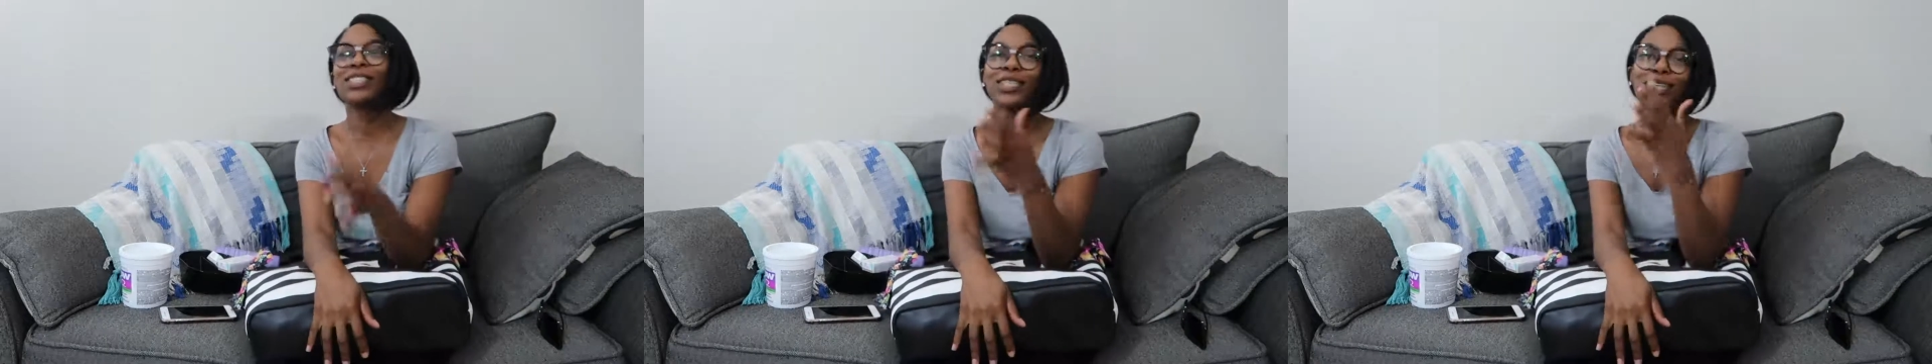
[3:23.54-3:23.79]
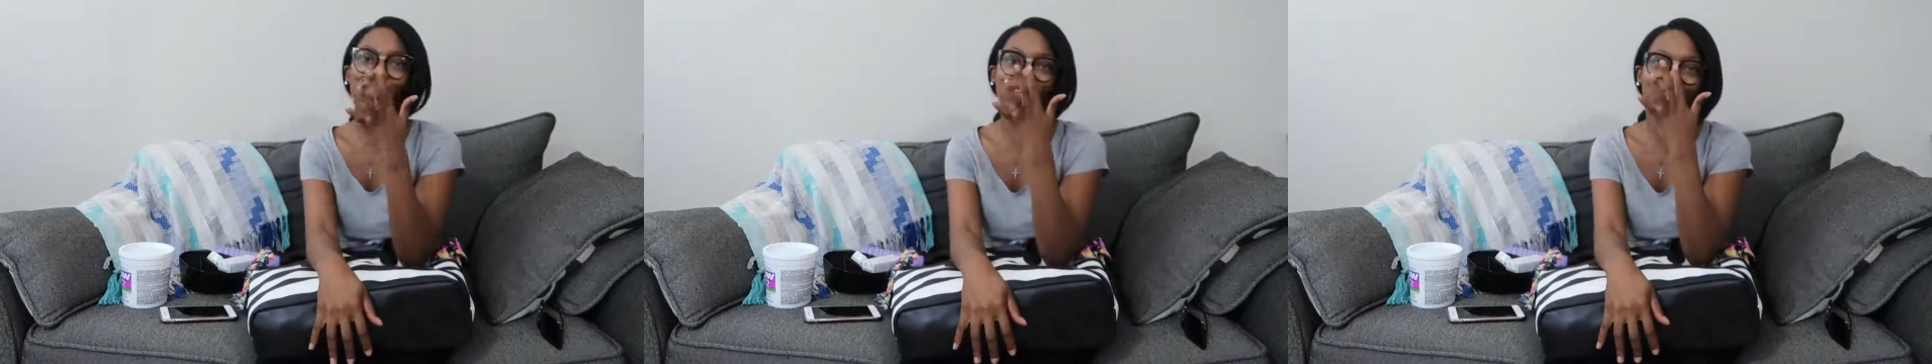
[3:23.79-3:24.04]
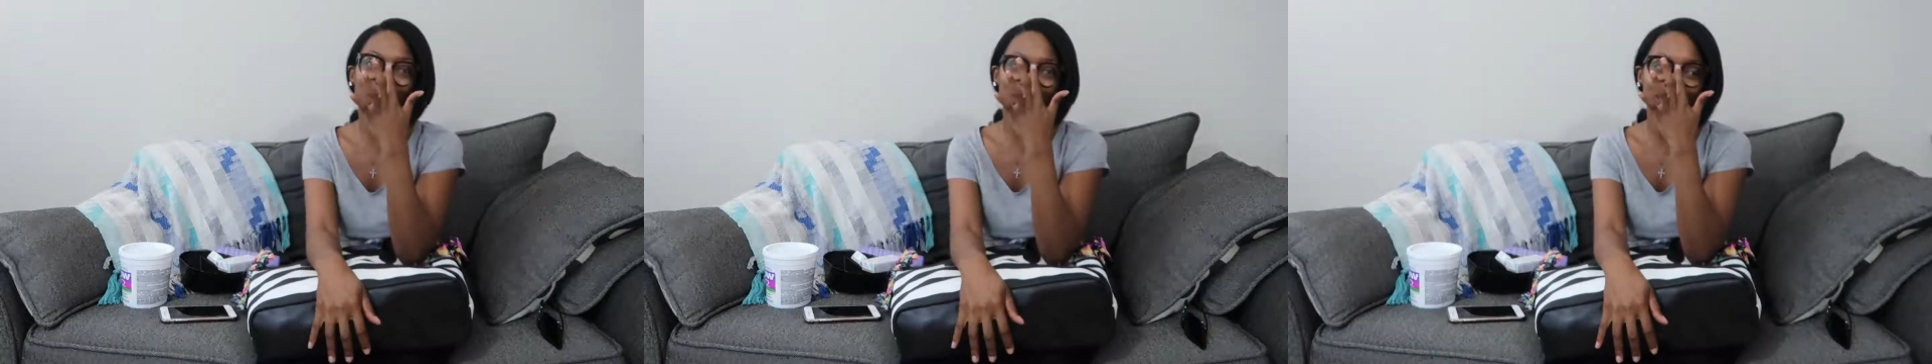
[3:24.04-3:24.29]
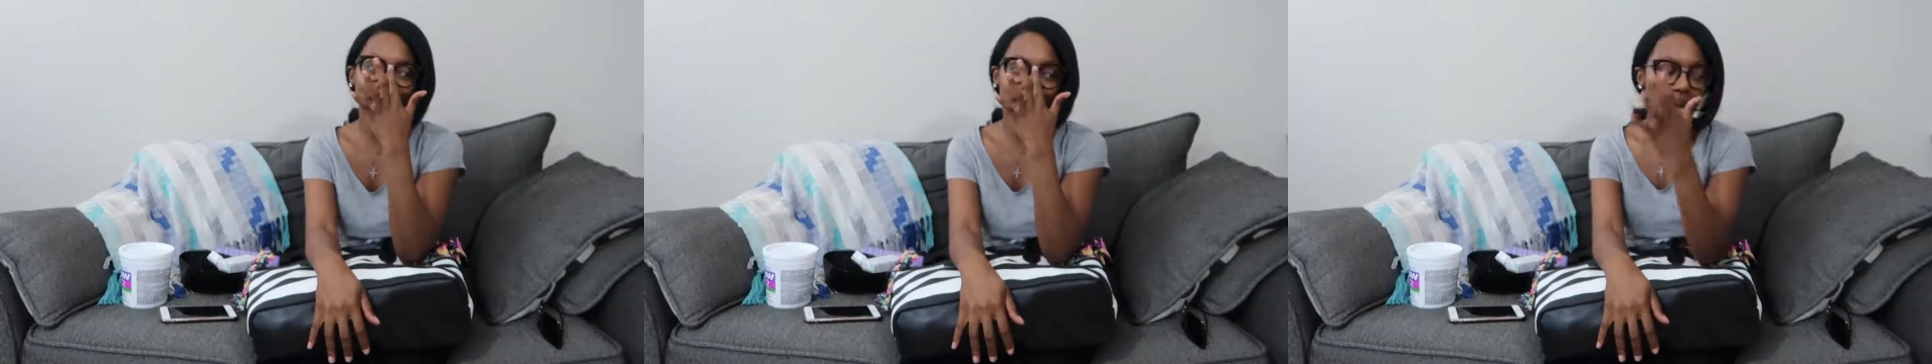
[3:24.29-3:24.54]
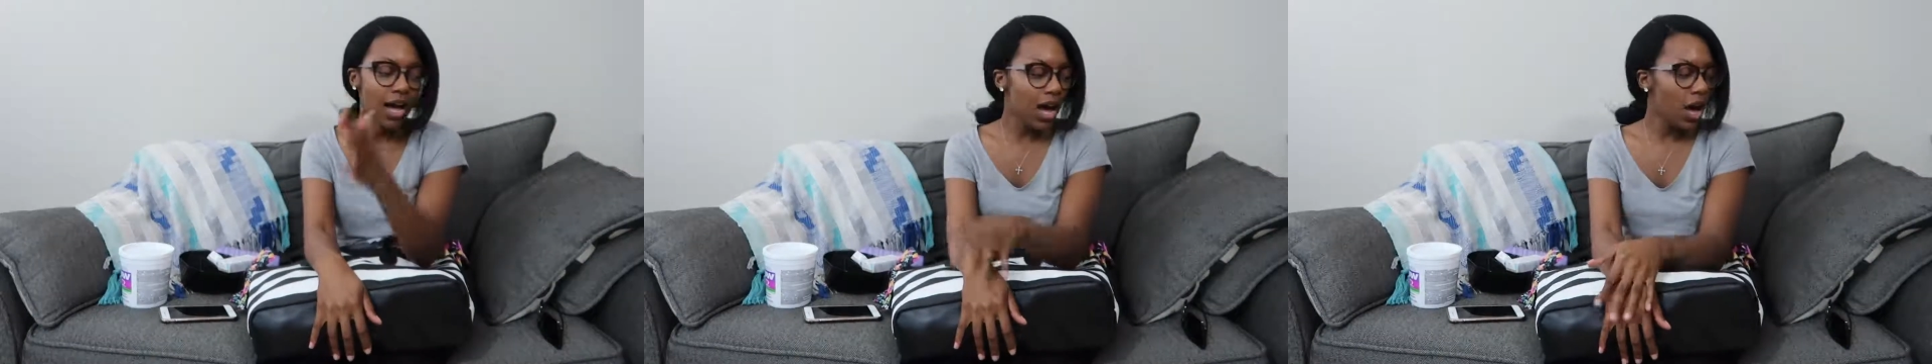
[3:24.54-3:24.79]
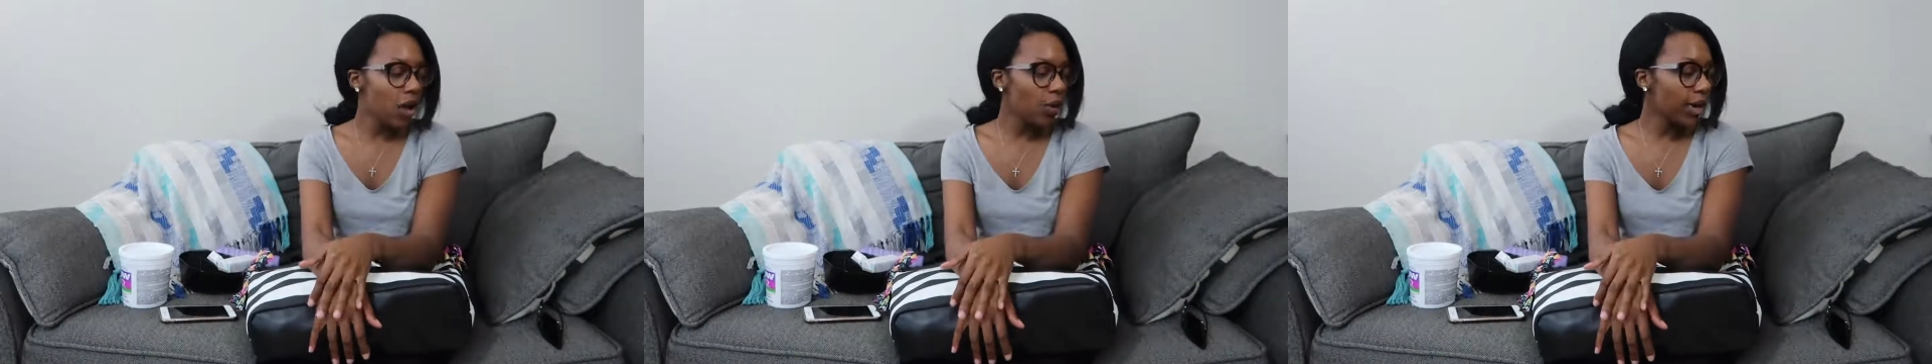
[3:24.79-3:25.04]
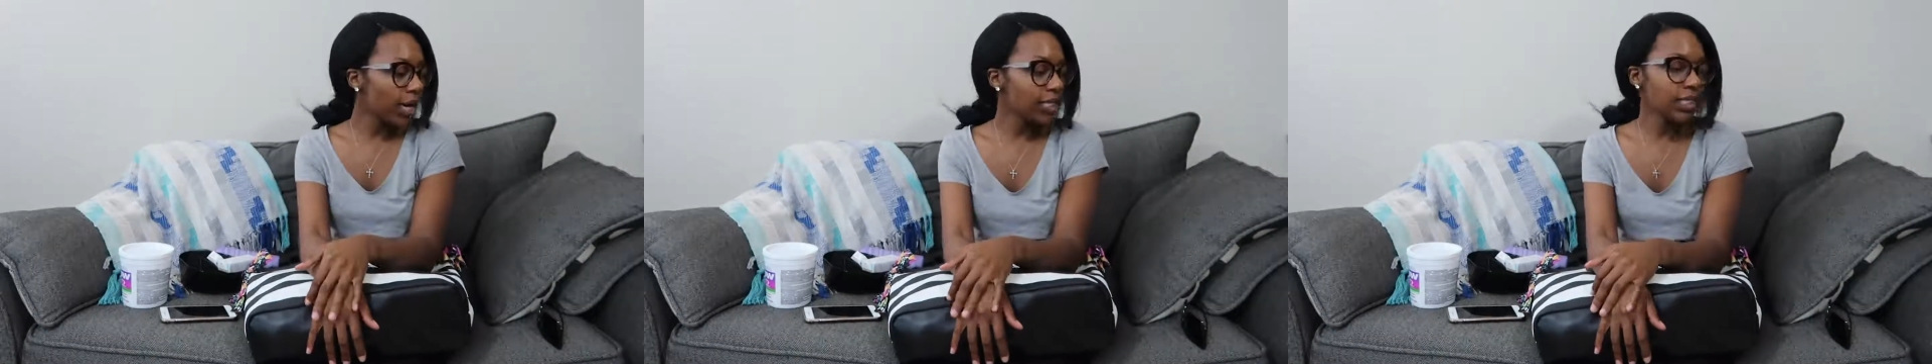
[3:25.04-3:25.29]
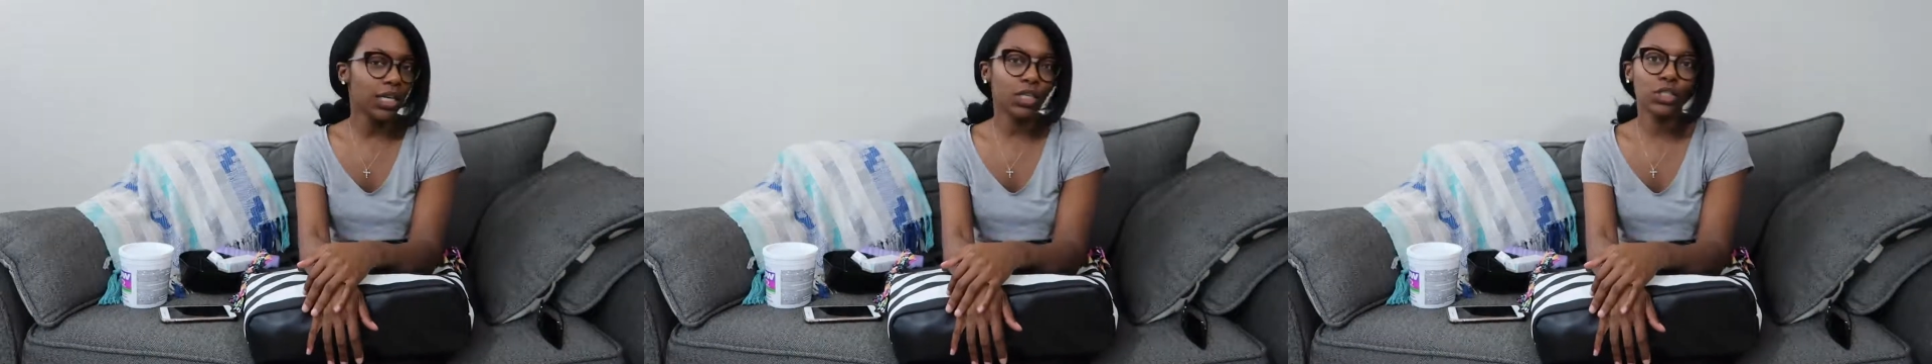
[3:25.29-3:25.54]
So, I
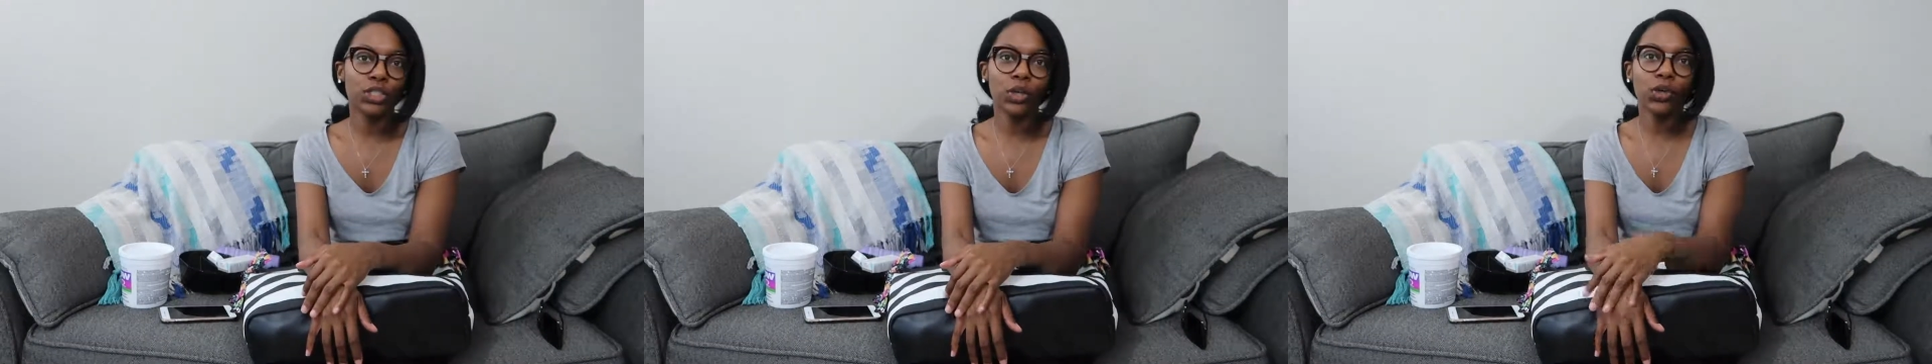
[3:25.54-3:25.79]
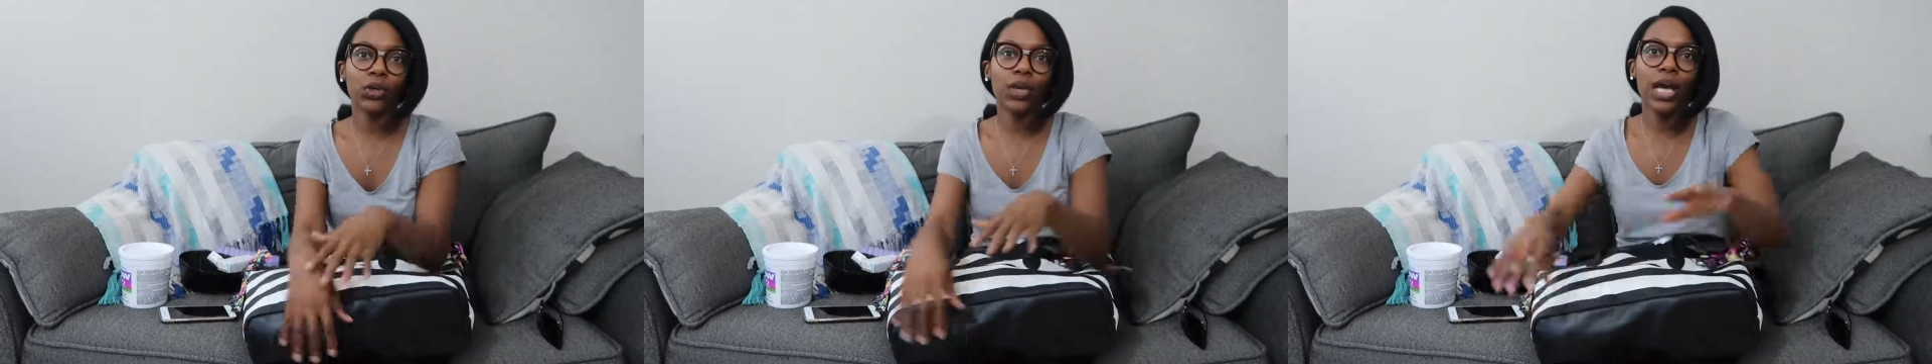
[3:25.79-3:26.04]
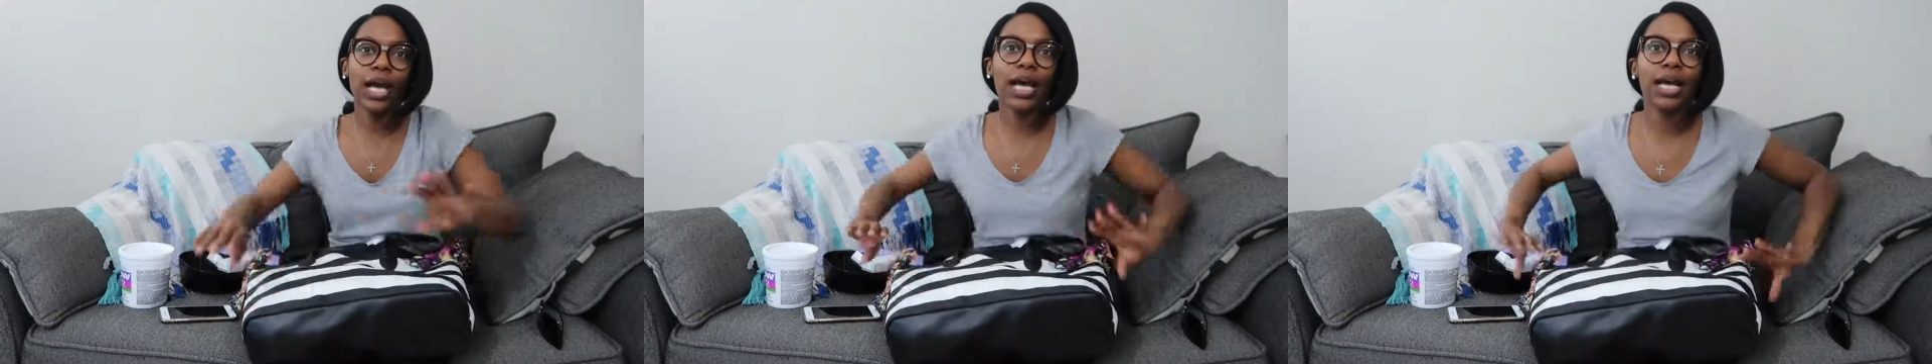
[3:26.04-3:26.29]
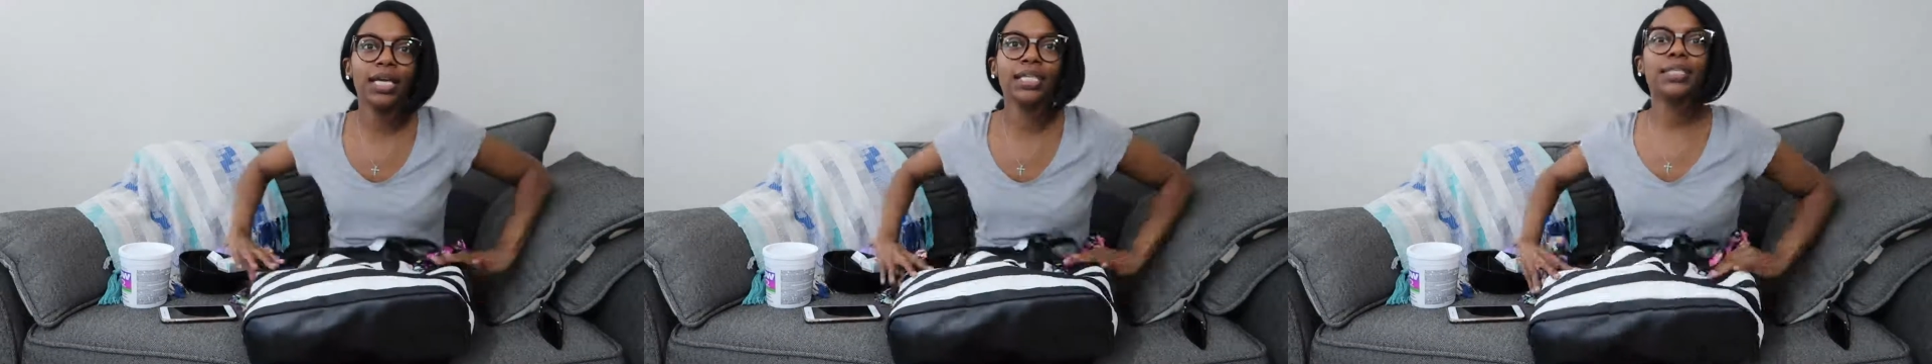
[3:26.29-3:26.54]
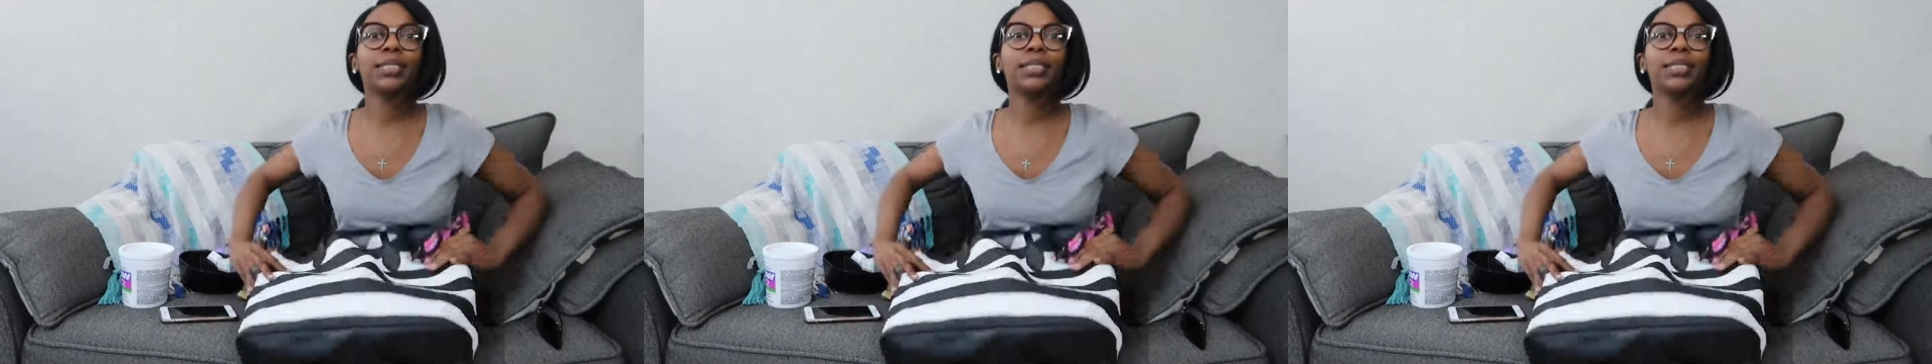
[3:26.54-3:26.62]
guess I could show you guys